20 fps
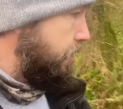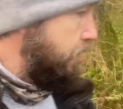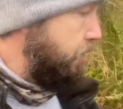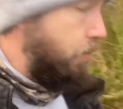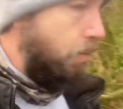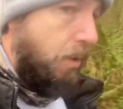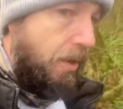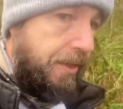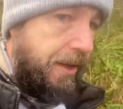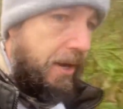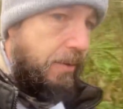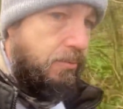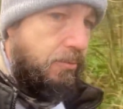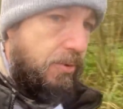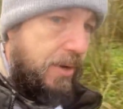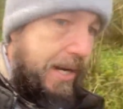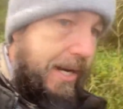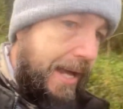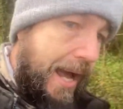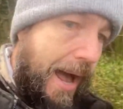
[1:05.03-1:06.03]
One thing I'm
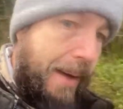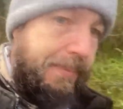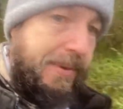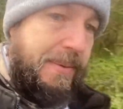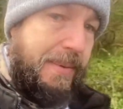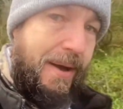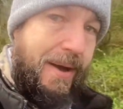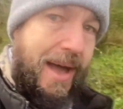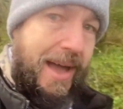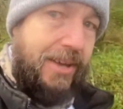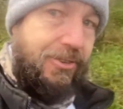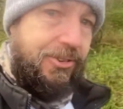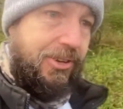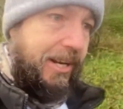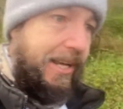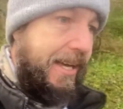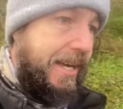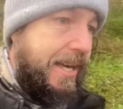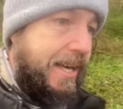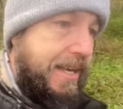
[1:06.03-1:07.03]
really happy about
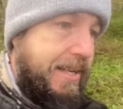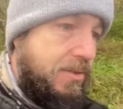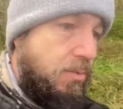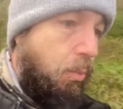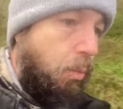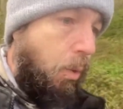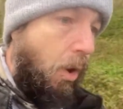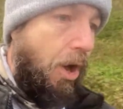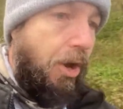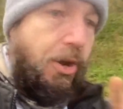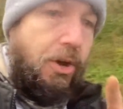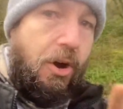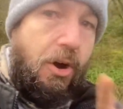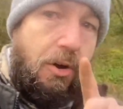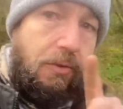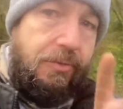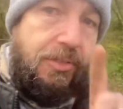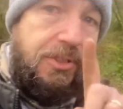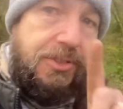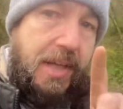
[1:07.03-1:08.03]
actually is one
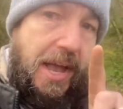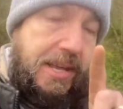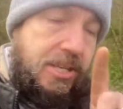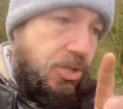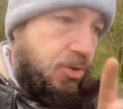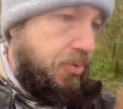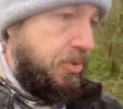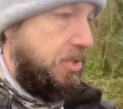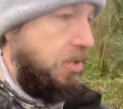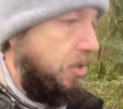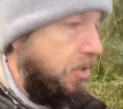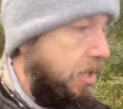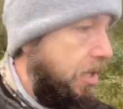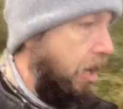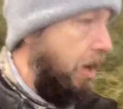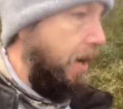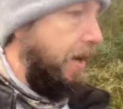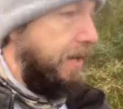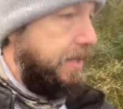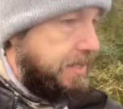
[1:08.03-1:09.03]
of the dangerous
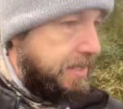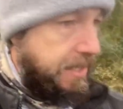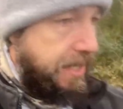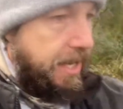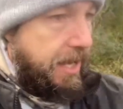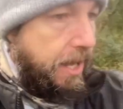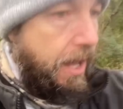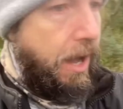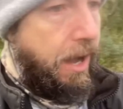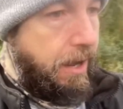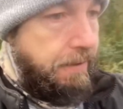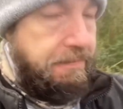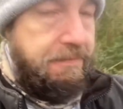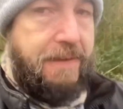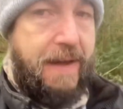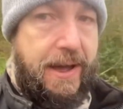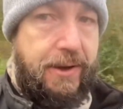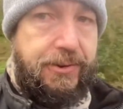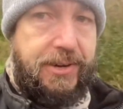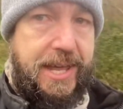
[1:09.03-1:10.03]
lookalikes I've
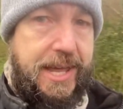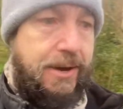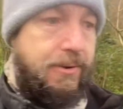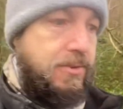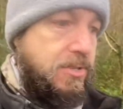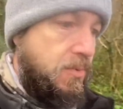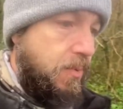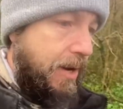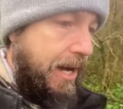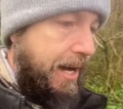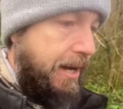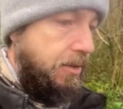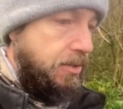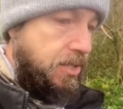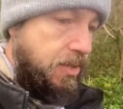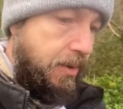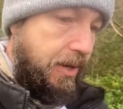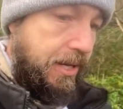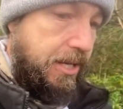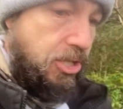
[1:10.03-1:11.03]
found here as well.
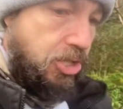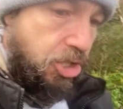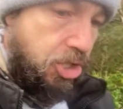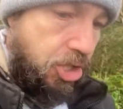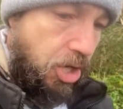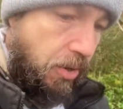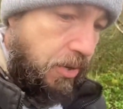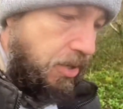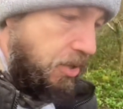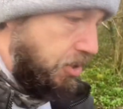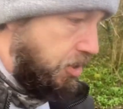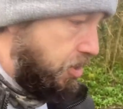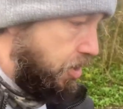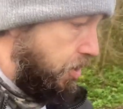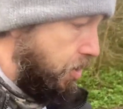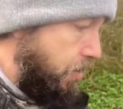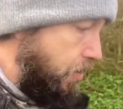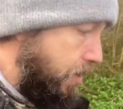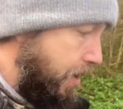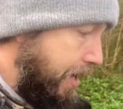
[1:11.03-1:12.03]
So I can show you the
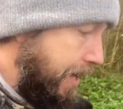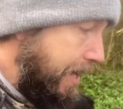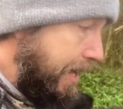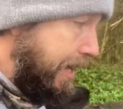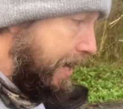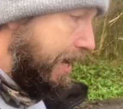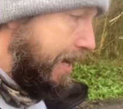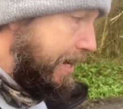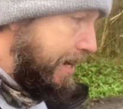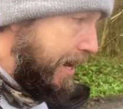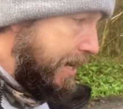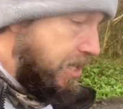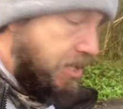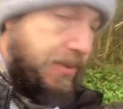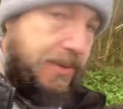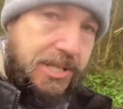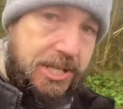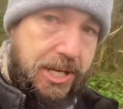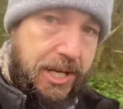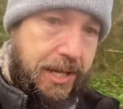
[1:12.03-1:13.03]
two next
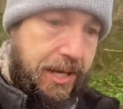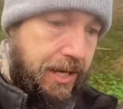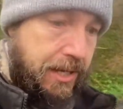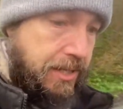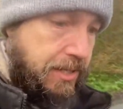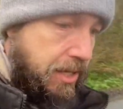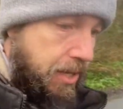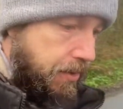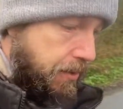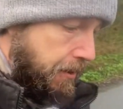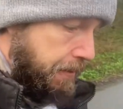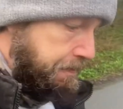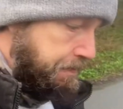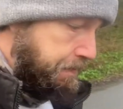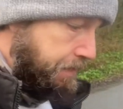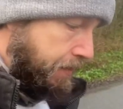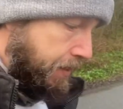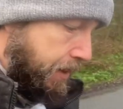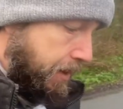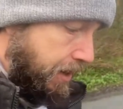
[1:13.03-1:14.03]
to each other. So
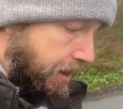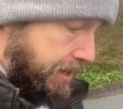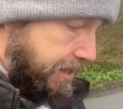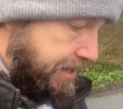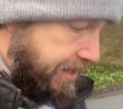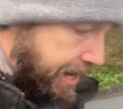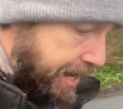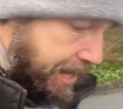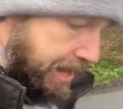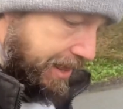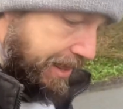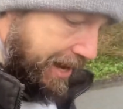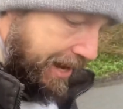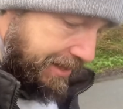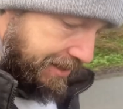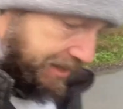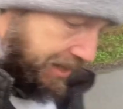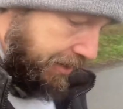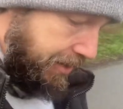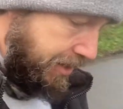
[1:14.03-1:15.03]
like I say,
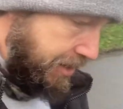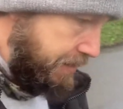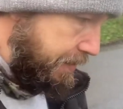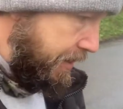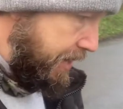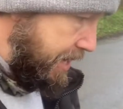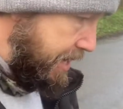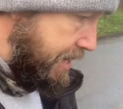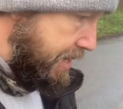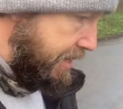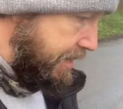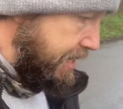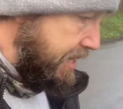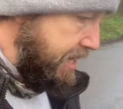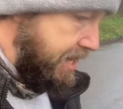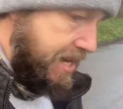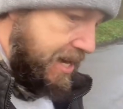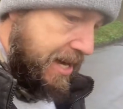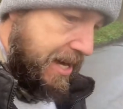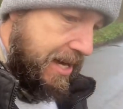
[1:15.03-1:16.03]
that's going to be
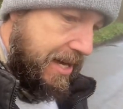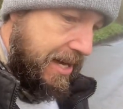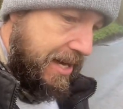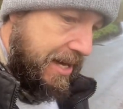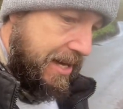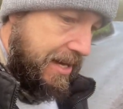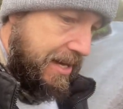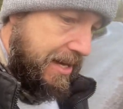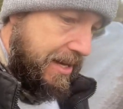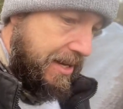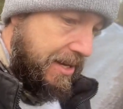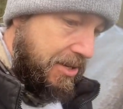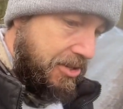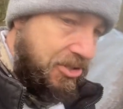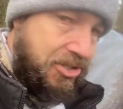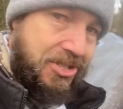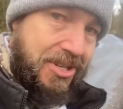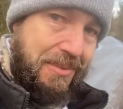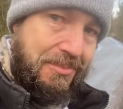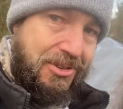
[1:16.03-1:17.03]
the
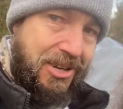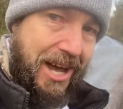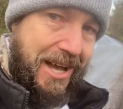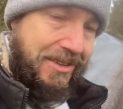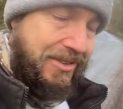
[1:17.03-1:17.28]
subject